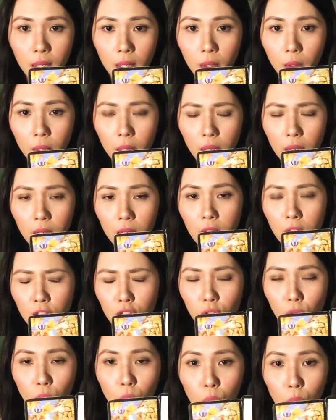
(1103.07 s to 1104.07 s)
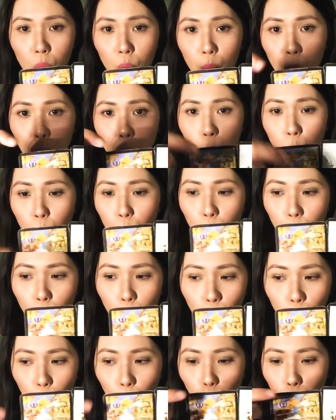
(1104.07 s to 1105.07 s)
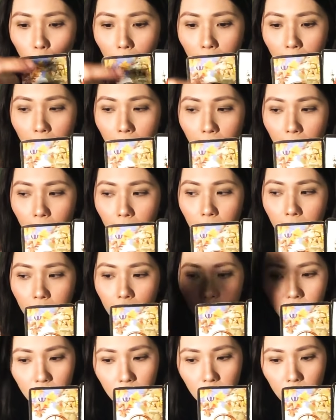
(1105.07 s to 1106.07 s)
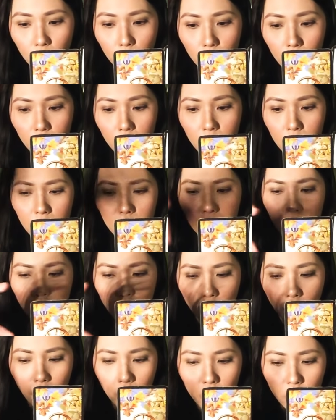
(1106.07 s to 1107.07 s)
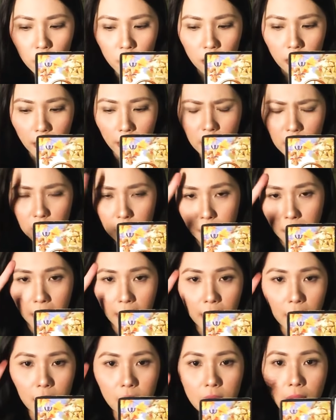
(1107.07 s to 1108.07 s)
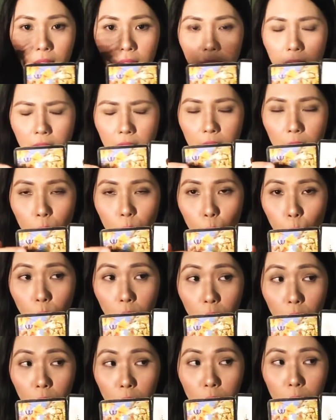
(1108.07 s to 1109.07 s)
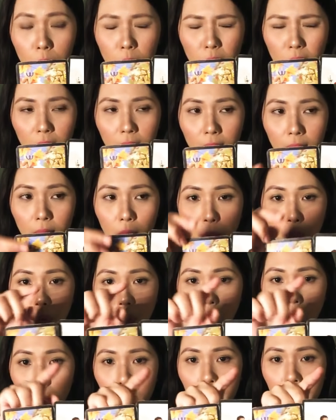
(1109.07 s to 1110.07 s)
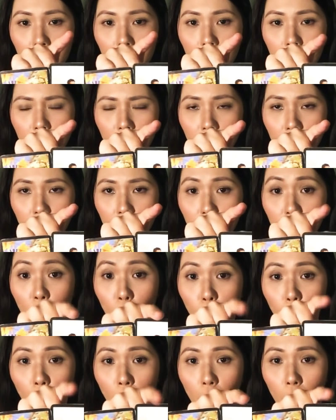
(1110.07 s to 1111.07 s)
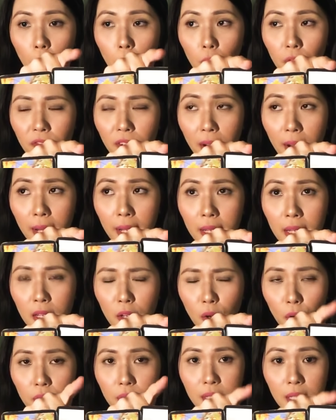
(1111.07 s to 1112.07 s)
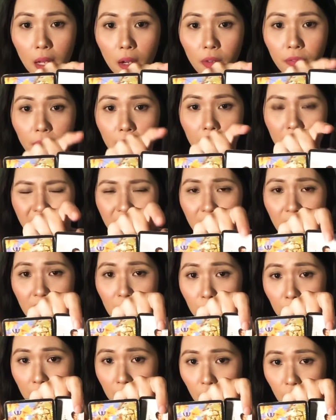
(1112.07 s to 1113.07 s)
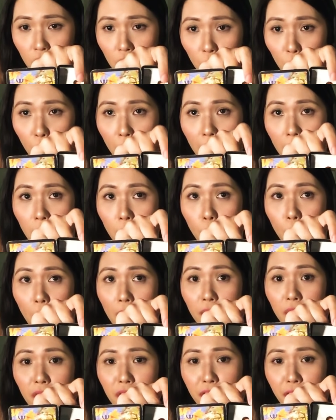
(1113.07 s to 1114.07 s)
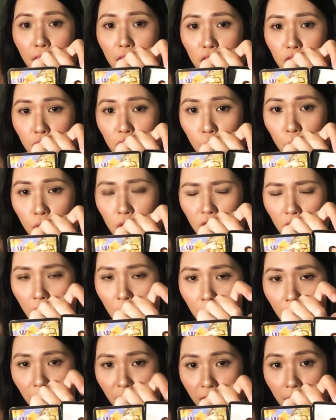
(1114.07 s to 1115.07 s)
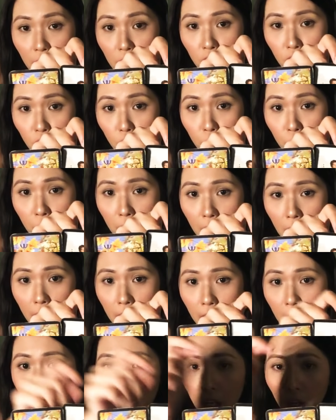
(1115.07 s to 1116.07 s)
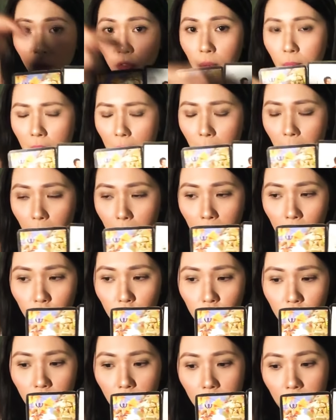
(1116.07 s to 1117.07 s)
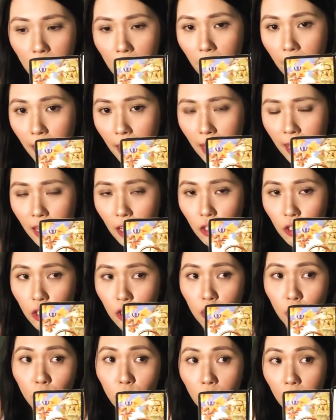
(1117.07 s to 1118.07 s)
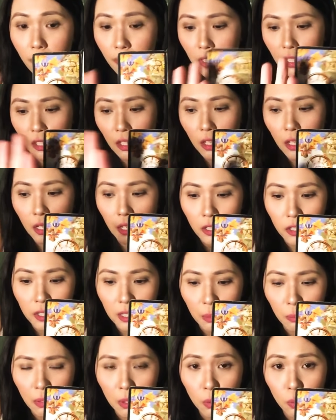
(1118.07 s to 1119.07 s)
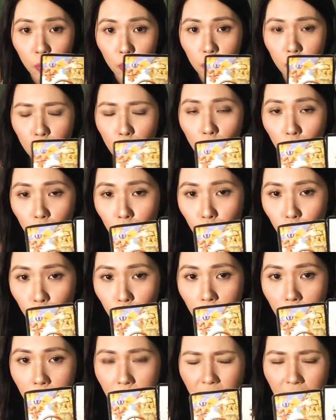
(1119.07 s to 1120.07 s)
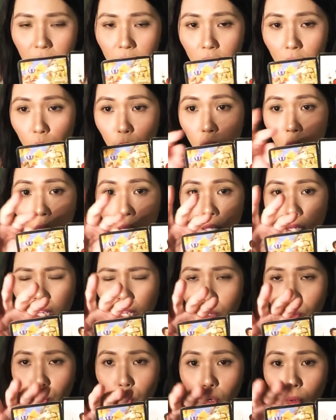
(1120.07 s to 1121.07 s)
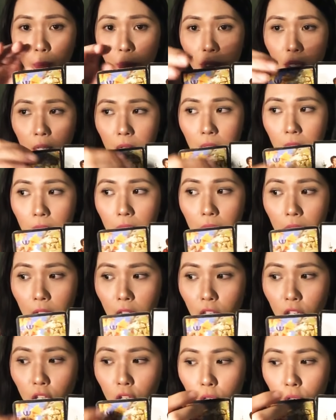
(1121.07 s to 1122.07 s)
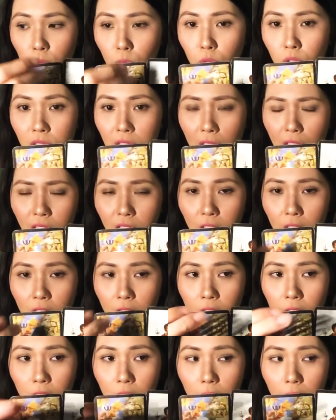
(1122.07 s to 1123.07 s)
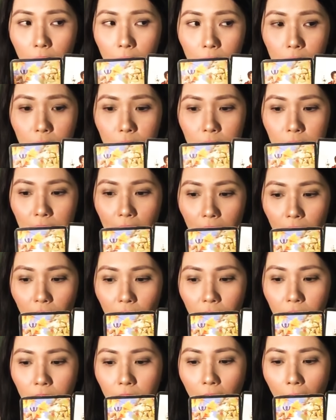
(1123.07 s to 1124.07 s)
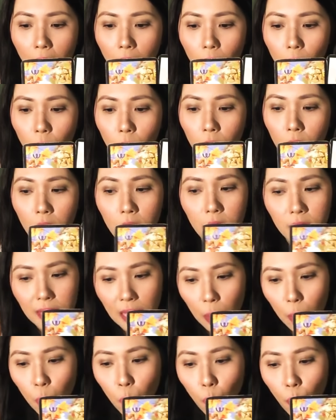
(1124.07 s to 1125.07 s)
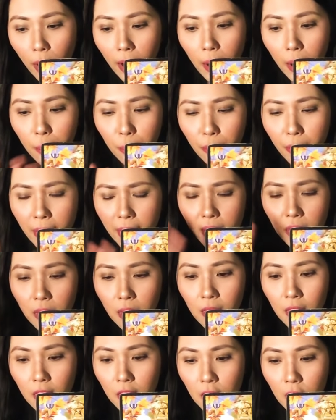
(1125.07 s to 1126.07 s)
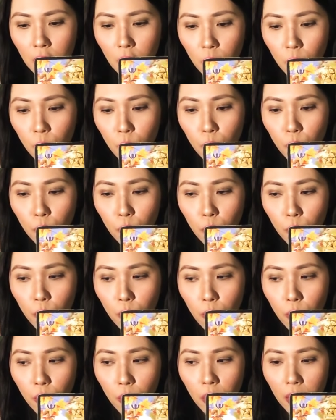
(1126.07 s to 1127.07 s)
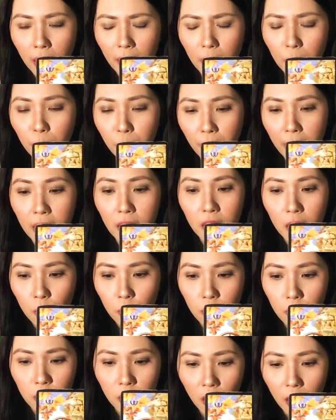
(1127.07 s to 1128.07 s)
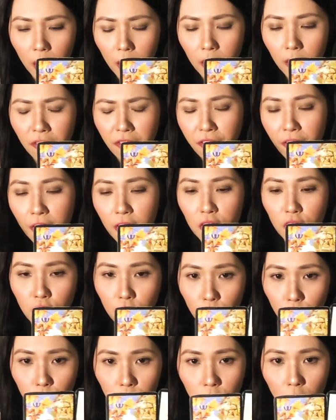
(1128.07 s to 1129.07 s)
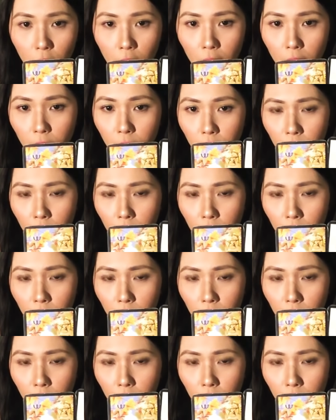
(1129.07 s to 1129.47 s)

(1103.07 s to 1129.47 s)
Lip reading: Okay, so where this change takes place, it will probably, you will find yourself in this position where you have a fresh new start, a fresh new beginning. Remember, Page is a young energy, so if it's not someone who's more junior than you, it will be you starting and settling down somewhere brand new, like brand new start, fresh new start,